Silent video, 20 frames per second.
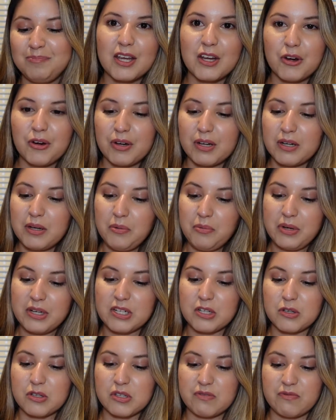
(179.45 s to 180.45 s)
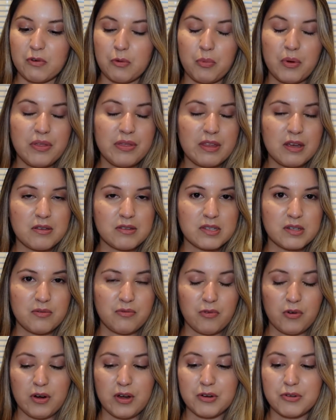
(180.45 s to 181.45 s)
It currently retails for
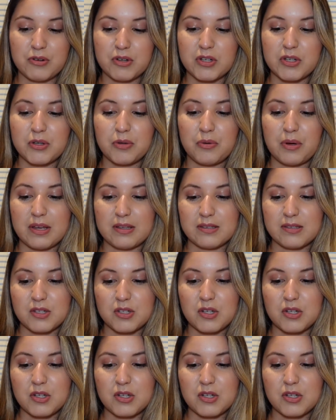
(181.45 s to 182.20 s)
1,400 US